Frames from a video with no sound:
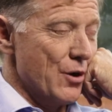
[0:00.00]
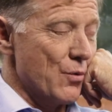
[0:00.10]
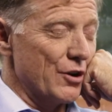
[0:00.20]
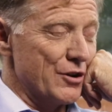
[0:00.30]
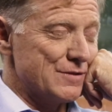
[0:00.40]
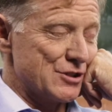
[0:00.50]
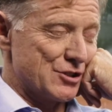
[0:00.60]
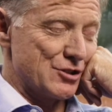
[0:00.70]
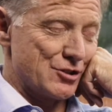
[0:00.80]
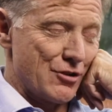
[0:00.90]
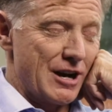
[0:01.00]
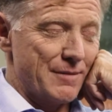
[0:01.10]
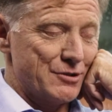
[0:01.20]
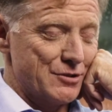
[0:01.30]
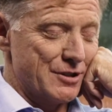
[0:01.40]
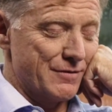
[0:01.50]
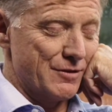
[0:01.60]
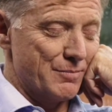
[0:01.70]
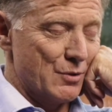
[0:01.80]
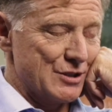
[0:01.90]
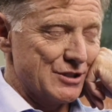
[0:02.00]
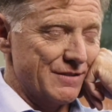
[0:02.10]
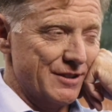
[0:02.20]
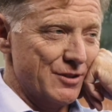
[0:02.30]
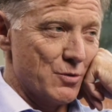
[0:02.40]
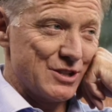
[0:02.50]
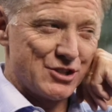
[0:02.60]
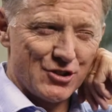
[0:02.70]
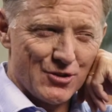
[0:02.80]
Well, you just described two different points of view. What's